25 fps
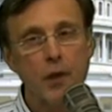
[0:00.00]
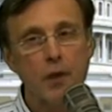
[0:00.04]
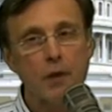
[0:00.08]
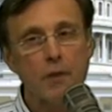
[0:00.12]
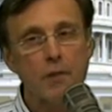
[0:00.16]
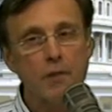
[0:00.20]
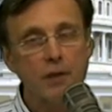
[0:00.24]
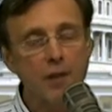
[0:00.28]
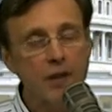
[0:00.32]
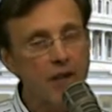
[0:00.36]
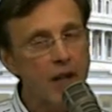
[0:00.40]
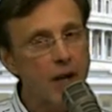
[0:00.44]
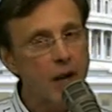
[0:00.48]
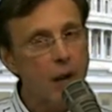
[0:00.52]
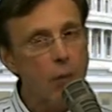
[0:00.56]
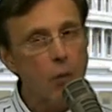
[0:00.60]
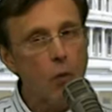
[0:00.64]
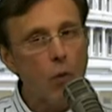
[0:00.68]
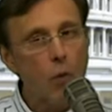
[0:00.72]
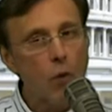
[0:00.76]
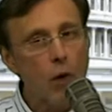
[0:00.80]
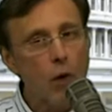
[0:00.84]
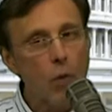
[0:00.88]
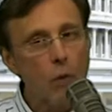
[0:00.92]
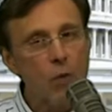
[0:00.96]
Vietnam
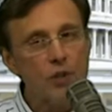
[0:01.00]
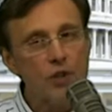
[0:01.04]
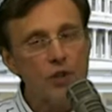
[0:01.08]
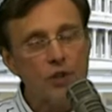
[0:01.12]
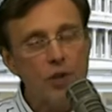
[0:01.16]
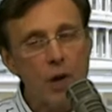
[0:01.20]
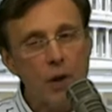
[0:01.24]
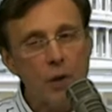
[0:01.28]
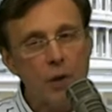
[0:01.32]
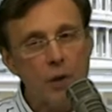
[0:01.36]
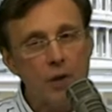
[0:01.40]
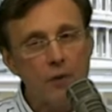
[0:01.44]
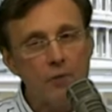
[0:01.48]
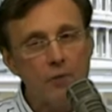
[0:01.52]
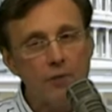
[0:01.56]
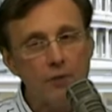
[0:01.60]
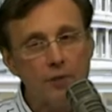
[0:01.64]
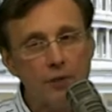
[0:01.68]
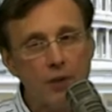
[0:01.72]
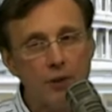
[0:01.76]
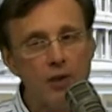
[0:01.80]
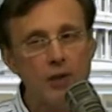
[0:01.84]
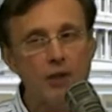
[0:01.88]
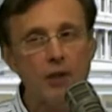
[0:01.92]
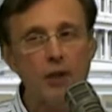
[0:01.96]
War was going
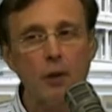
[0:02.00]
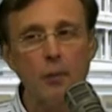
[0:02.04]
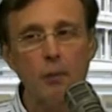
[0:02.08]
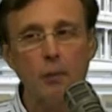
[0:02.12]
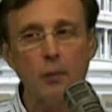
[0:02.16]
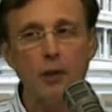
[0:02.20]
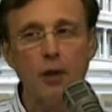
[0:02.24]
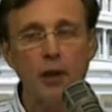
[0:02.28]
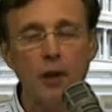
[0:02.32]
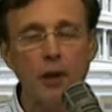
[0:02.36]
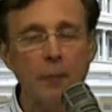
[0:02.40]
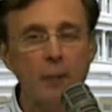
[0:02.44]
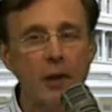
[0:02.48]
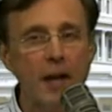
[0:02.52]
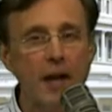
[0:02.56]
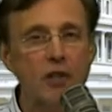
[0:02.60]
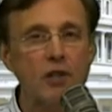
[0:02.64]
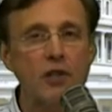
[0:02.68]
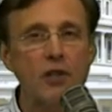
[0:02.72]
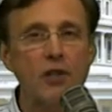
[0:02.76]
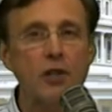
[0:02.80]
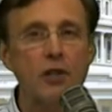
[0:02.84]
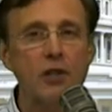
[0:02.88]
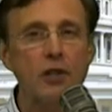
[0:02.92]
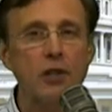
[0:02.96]
full tilt boogie.
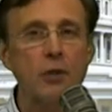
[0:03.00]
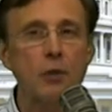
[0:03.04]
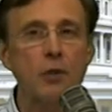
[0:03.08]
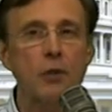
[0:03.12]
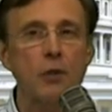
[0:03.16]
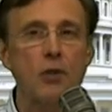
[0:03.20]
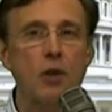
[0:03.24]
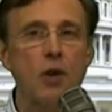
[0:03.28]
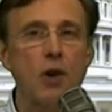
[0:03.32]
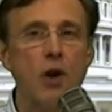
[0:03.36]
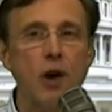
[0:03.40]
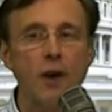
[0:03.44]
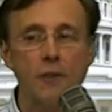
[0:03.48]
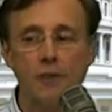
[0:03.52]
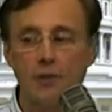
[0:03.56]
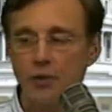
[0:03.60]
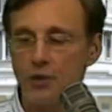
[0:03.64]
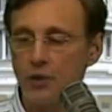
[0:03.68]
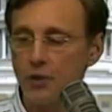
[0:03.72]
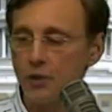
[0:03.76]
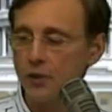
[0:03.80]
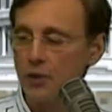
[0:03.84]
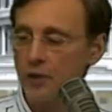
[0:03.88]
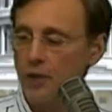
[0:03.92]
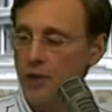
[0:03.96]
Max Cleland was an
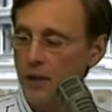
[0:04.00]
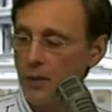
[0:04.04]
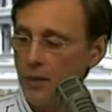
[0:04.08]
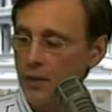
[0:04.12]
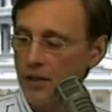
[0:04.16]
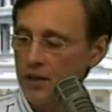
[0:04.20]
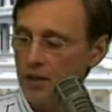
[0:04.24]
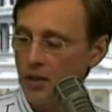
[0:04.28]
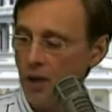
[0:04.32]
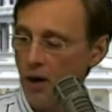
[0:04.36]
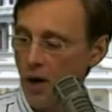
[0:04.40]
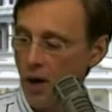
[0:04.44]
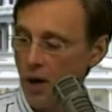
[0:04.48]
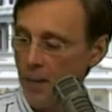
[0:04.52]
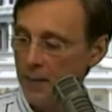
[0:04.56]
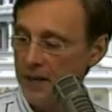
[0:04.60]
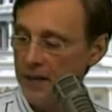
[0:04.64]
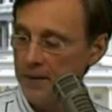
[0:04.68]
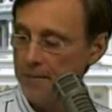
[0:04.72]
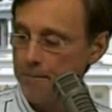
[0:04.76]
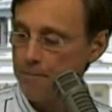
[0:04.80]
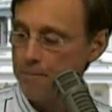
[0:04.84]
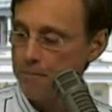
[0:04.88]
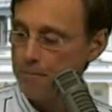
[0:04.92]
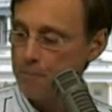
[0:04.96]
officer in the U.S.
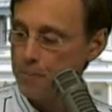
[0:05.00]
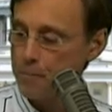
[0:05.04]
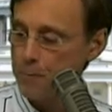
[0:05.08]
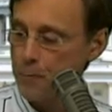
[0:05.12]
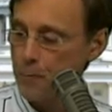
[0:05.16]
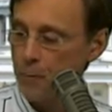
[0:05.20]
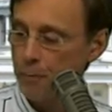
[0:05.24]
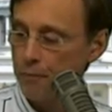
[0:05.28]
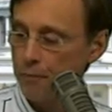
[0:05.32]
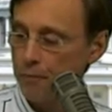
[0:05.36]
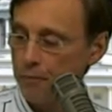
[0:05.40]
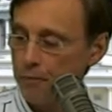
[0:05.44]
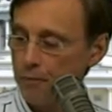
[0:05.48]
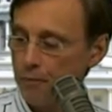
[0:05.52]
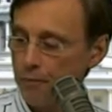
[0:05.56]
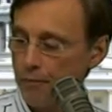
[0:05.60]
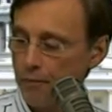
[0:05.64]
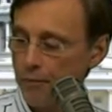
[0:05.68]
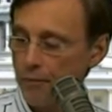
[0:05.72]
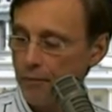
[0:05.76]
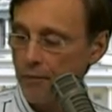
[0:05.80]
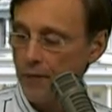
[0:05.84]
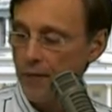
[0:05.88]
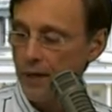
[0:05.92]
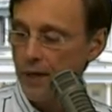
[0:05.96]
Army.
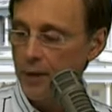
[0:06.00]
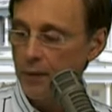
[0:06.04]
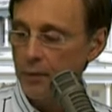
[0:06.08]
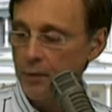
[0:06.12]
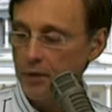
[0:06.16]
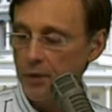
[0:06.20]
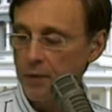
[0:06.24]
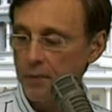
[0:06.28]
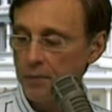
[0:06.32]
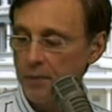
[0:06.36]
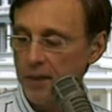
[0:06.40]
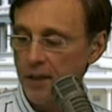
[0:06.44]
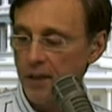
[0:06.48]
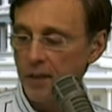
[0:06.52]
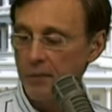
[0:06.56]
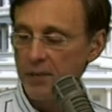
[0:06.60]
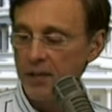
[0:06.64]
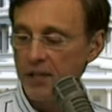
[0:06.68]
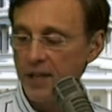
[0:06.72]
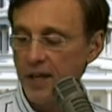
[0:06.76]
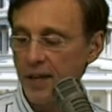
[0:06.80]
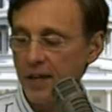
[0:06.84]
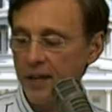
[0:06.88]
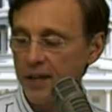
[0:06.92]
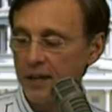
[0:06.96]
He was a
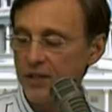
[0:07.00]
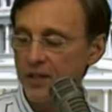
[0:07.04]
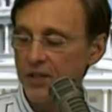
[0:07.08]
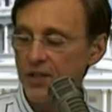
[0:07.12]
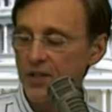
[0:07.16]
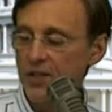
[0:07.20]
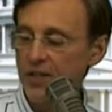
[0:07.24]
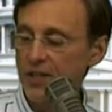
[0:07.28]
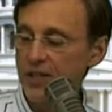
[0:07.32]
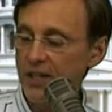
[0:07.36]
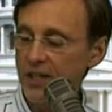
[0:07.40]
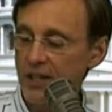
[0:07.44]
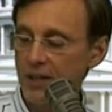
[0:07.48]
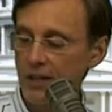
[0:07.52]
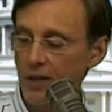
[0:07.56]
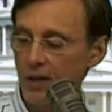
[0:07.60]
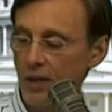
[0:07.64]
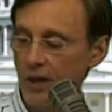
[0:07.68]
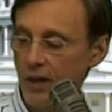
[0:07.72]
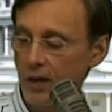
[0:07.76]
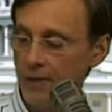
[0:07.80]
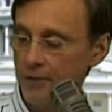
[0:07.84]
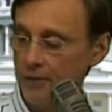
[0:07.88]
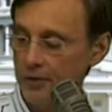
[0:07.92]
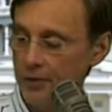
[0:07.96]
battalion signal
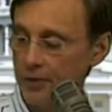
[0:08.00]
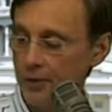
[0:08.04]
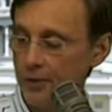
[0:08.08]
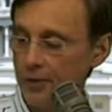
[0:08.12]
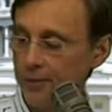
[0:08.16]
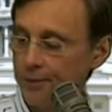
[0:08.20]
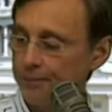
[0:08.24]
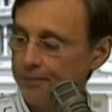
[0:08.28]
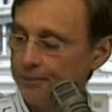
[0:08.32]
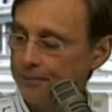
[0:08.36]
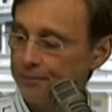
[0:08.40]
officer.